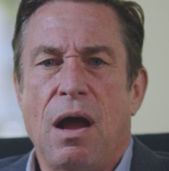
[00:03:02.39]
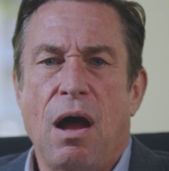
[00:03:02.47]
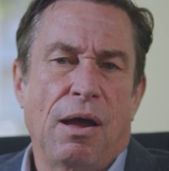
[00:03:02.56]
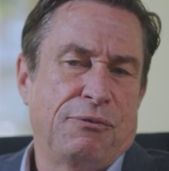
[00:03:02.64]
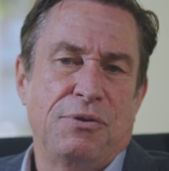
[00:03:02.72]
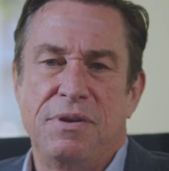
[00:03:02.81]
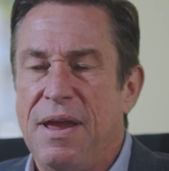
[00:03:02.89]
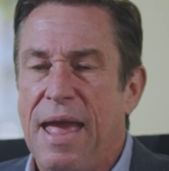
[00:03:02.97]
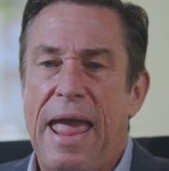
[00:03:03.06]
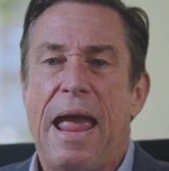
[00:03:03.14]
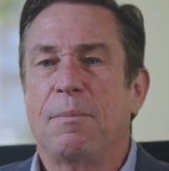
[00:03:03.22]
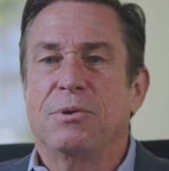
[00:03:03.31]
often
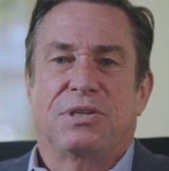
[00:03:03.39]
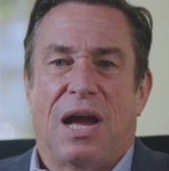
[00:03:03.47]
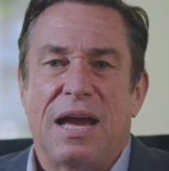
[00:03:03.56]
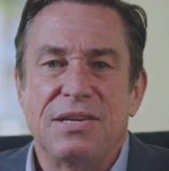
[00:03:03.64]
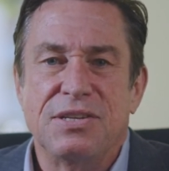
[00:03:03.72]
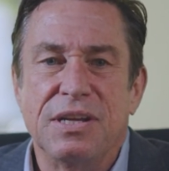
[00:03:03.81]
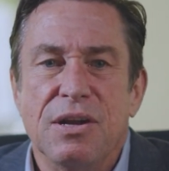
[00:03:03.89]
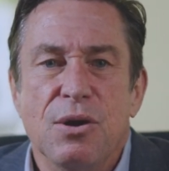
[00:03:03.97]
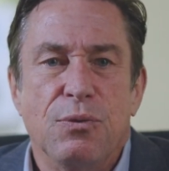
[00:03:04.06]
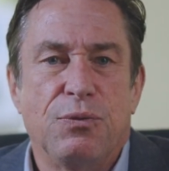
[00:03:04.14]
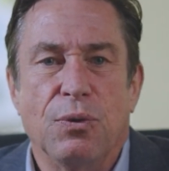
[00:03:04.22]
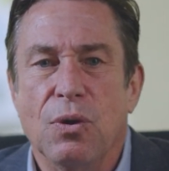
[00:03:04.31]
amortize it
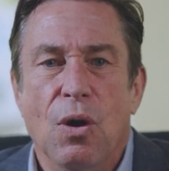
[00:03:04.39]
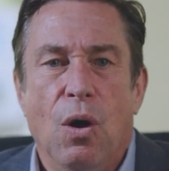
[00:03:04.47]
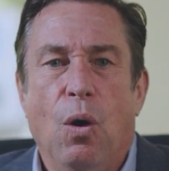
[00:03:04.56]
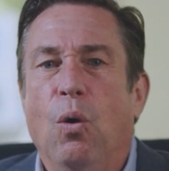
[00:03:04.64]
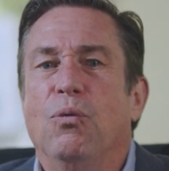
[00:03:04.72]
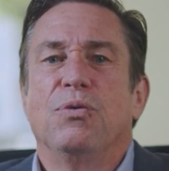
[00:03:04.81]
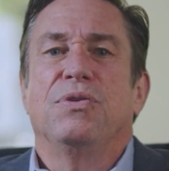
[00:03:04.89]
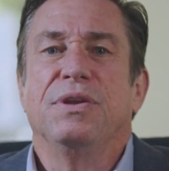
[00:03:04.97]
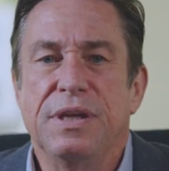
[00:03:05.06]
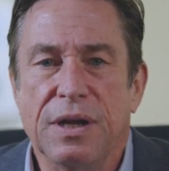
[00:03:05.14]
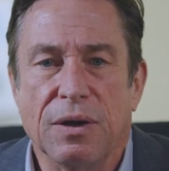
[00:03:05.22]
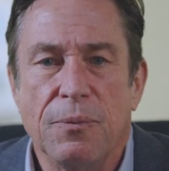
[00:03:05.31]
for over the
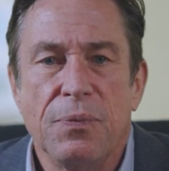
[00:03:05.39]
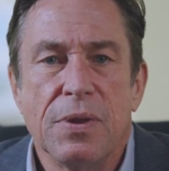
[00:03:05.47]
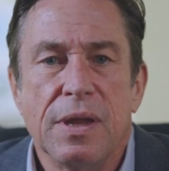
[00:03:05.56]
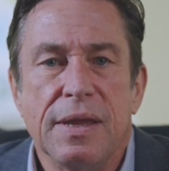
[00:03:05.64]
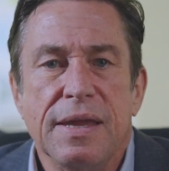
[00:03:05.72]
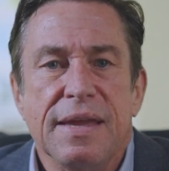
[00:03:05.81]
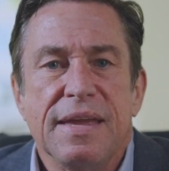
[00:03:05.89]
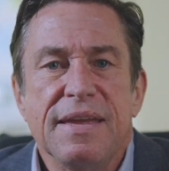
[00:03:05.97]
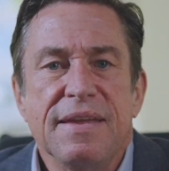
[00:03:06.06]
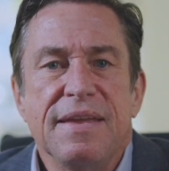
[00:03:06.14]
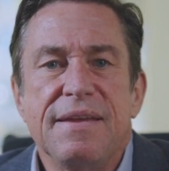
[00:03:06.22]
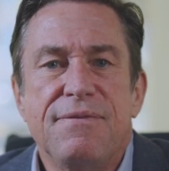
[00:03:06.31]
year.
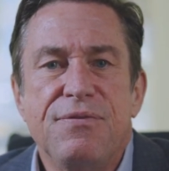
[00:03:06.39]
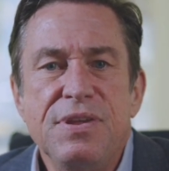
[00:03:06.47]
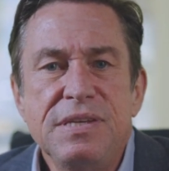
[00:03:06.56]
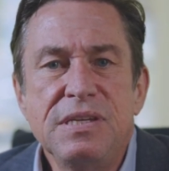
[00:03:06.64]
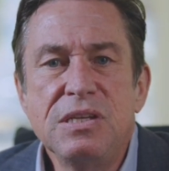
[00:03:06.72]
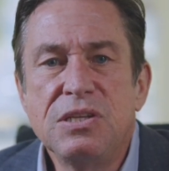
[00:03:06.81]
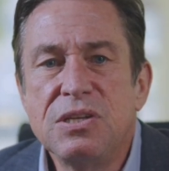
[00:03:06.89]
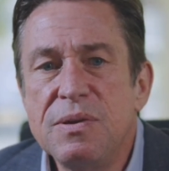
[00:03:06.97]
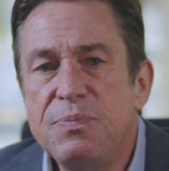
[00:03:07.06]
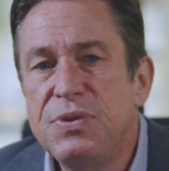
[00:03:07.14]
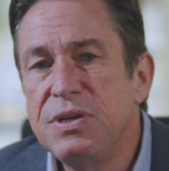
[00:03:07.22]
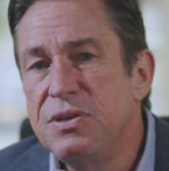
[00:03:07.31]
If this is
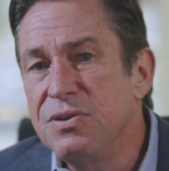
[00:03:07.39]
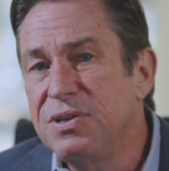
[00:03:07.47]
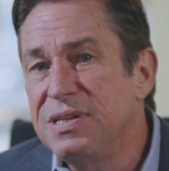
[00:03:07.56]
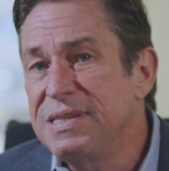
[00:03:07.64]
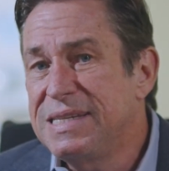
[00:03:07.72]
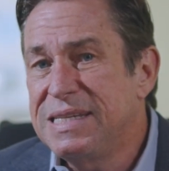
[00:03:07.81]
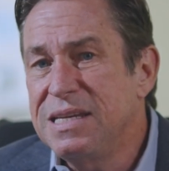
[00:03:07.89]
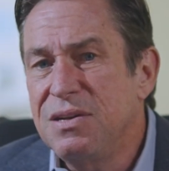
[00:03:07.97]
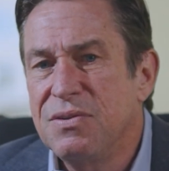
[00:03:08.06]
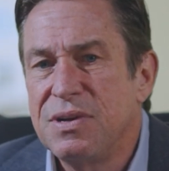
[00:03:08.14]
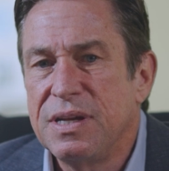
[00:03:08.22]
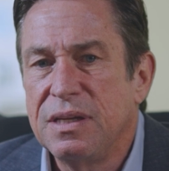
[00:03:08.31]
something you're
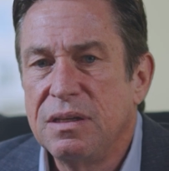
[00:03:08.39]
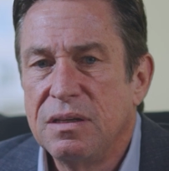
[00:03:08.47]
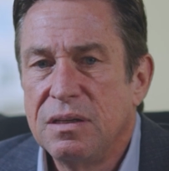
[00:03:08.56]
considering,